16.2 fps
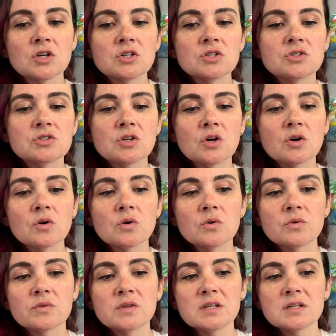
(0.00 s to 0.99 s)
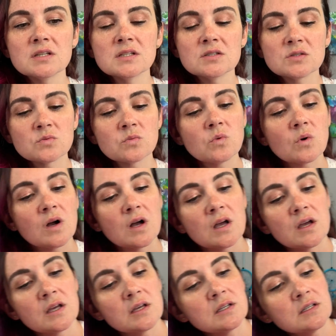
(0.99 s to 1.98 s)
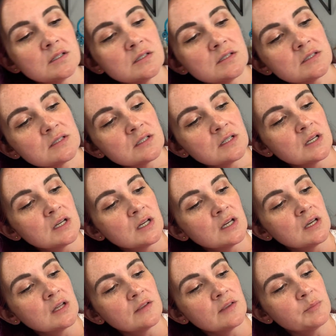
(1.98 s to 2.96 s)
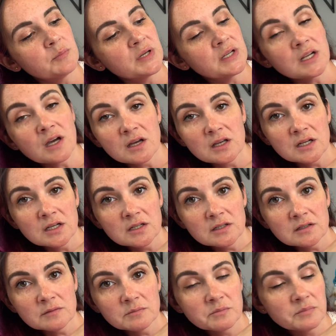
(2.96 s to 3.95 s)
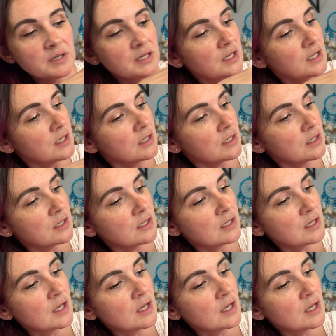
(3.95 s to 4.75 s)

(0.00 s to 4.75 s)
So this was the Panada pink